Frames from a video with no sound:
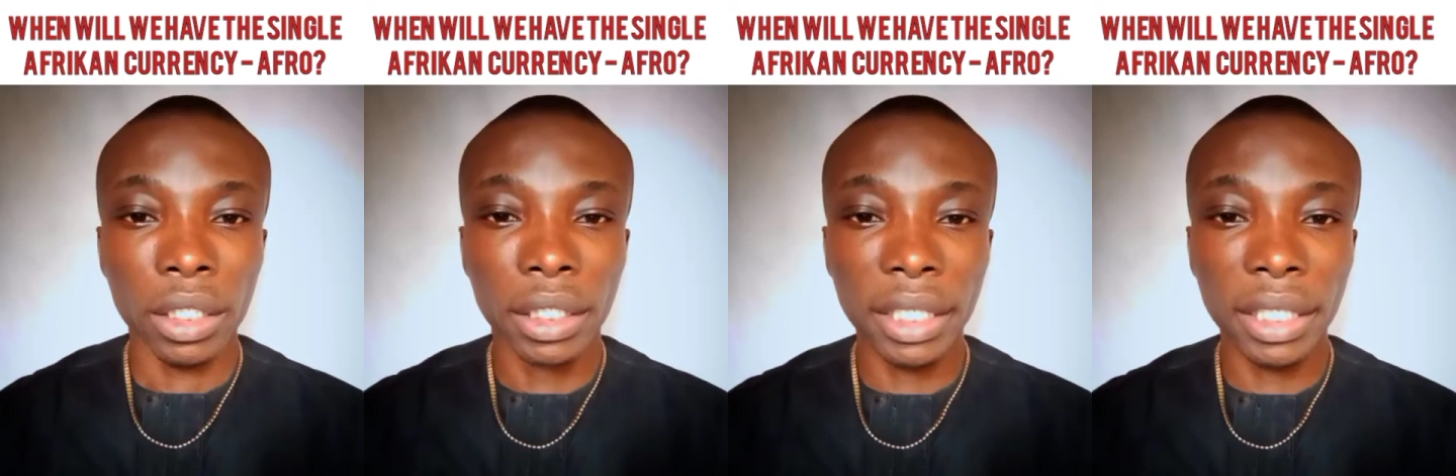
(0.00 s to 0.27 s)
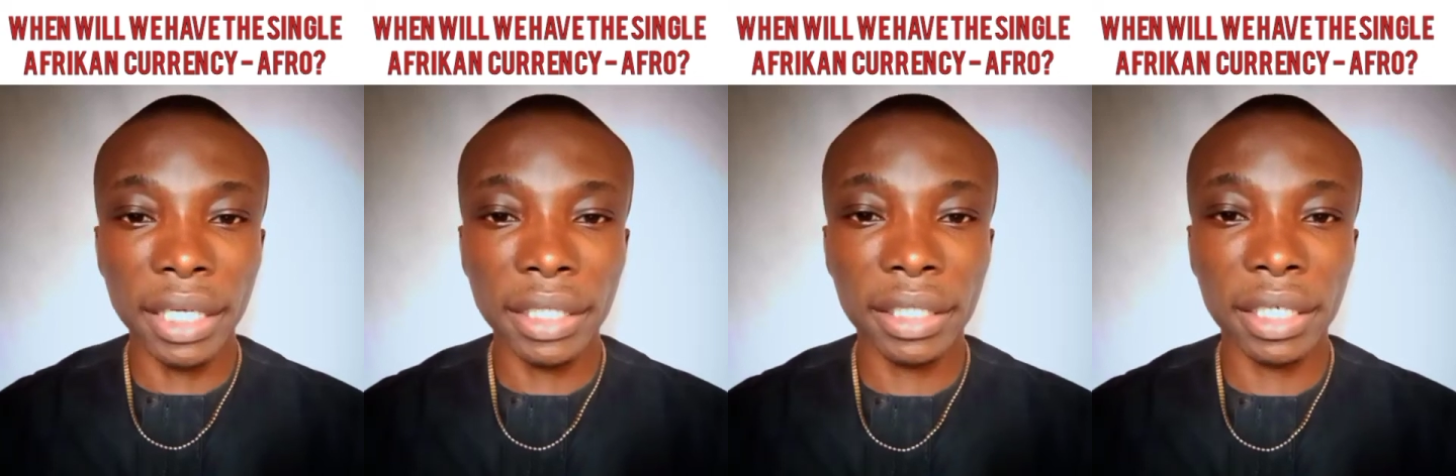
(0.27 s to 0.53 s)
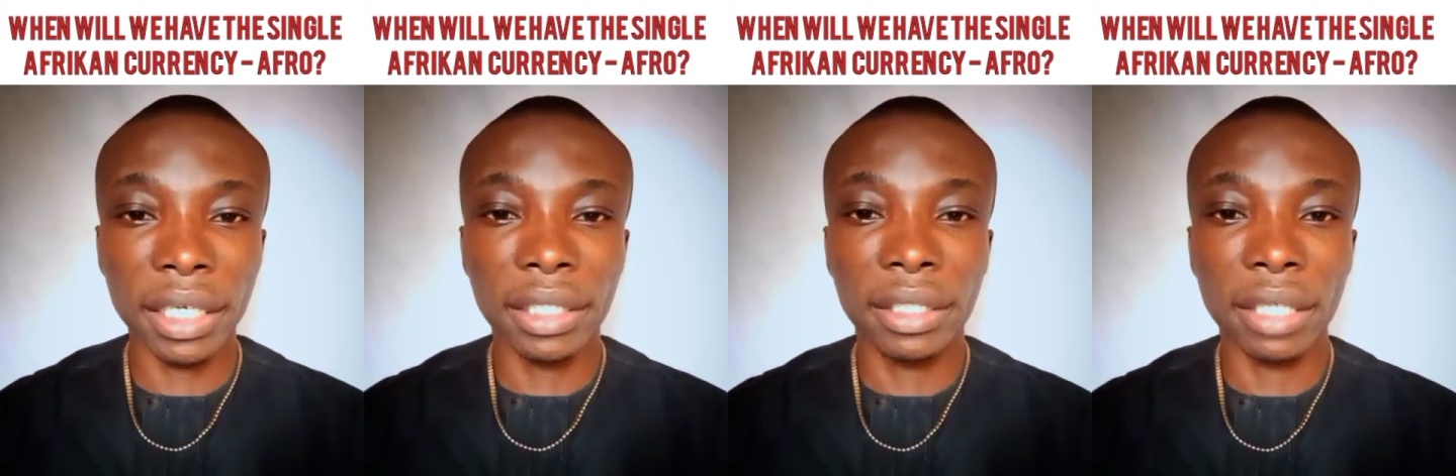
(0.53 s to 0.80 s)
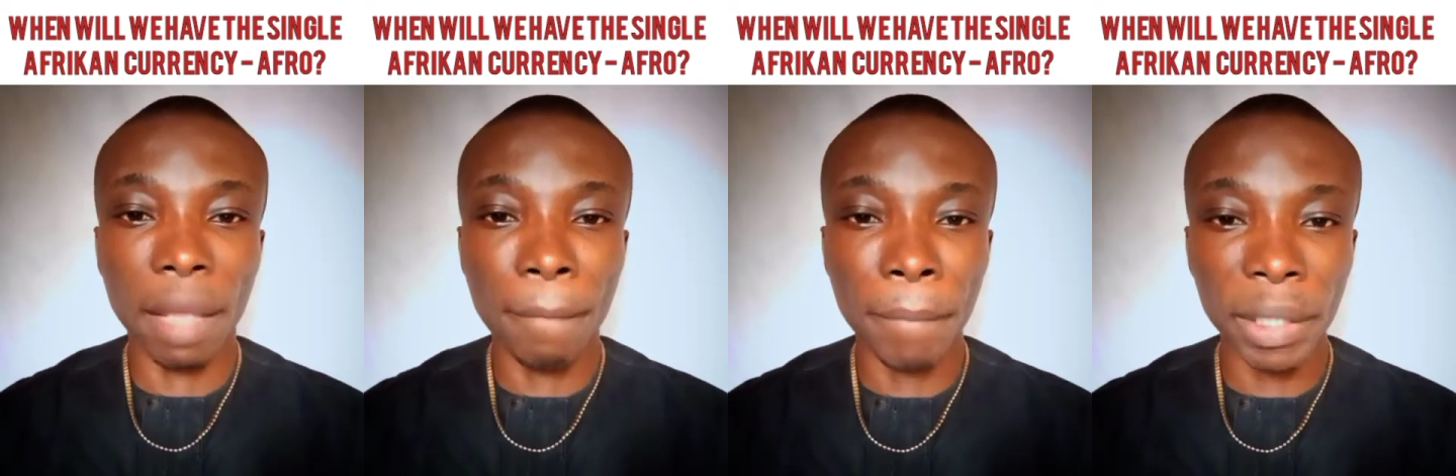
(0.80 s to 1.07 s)
This
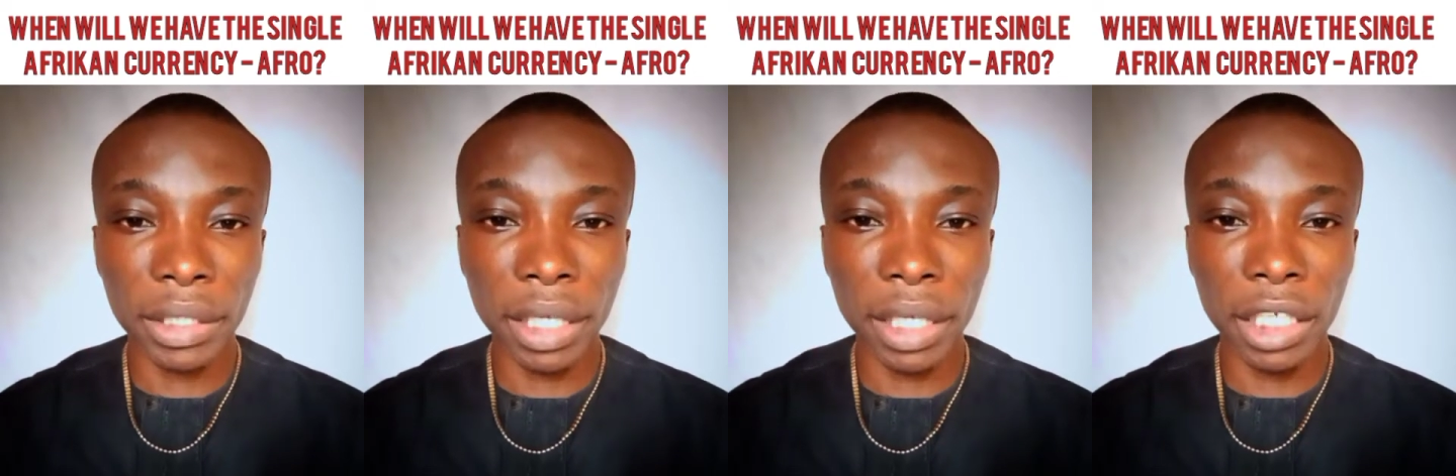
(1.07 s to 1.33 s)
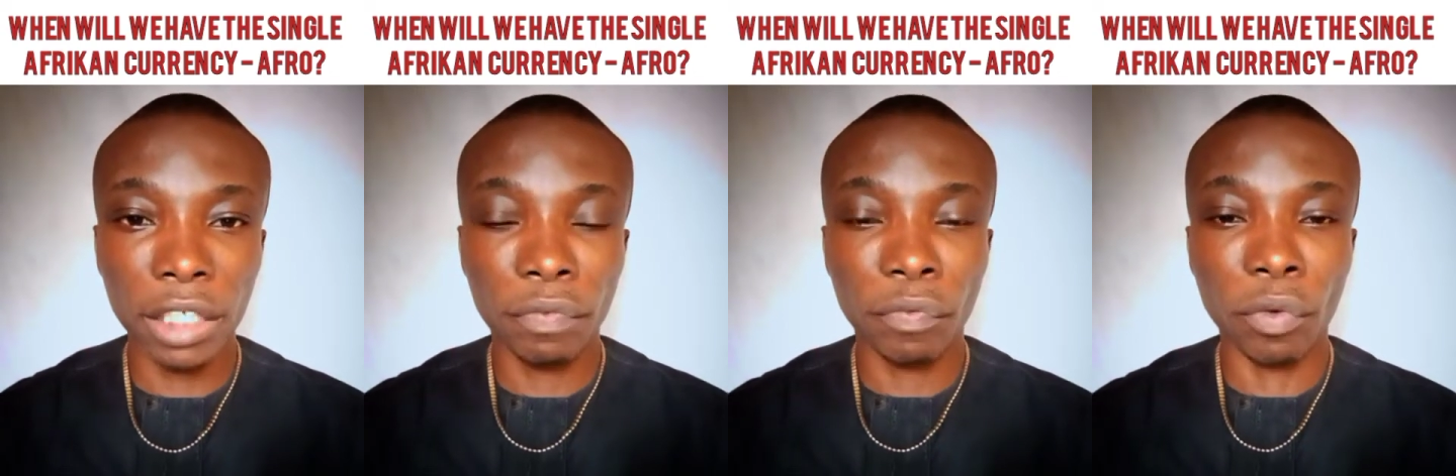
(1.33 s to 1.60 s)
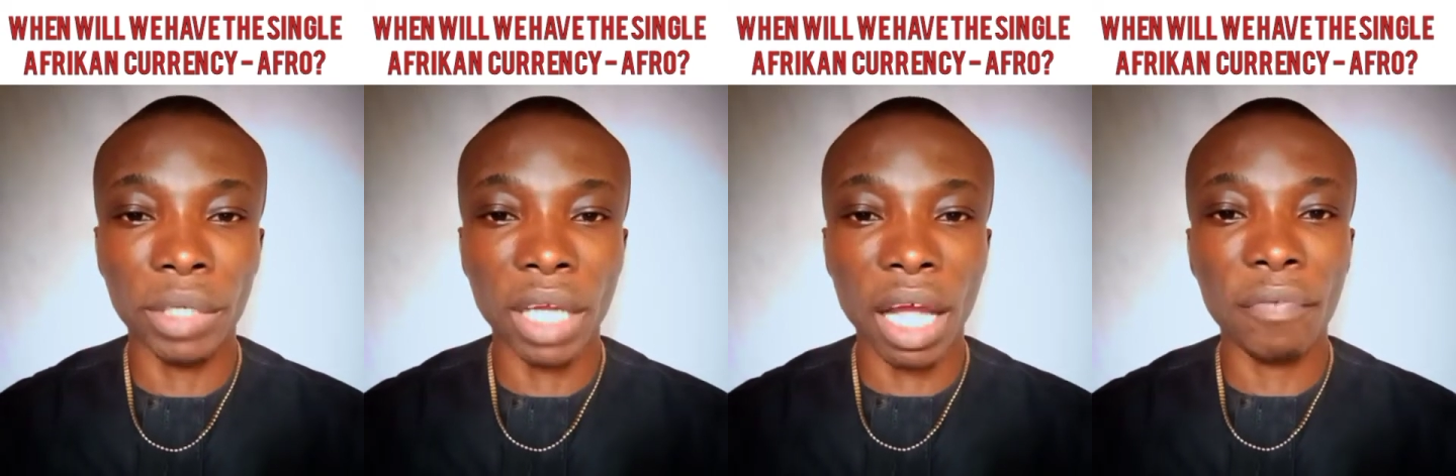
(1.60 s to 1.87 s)
is a message from the